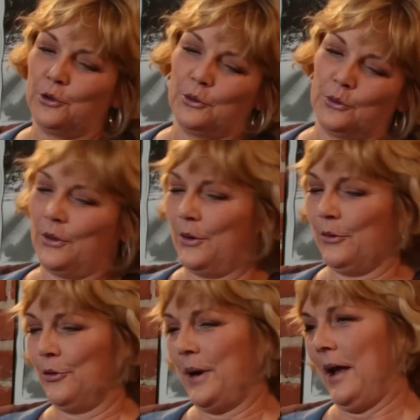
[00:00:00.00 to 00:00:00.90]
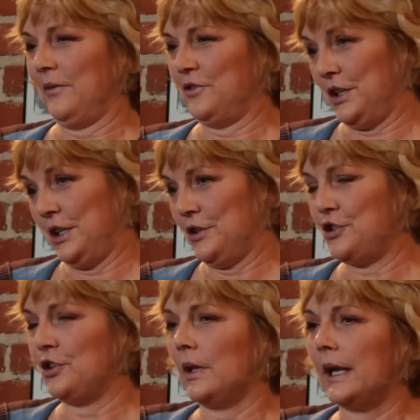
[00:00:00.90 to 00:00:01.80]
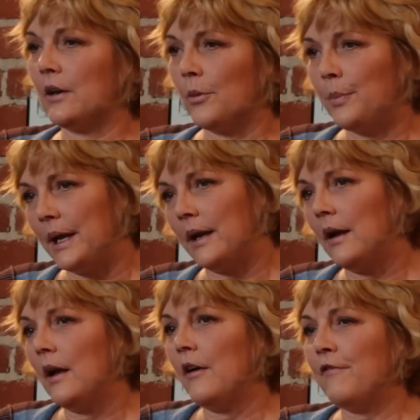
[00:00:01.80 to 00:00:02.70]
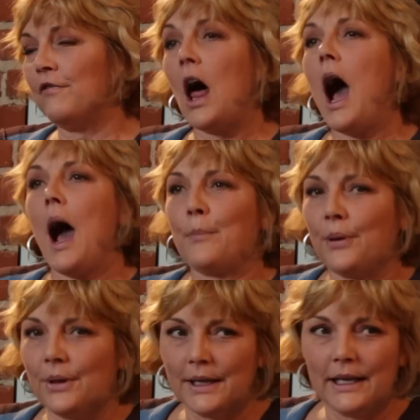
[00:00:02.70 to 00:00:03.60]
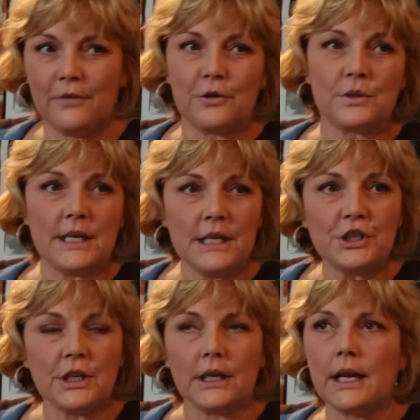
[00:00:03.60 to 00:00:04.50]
do, those who can't teach. You know, like you're a big flop if you're teaching.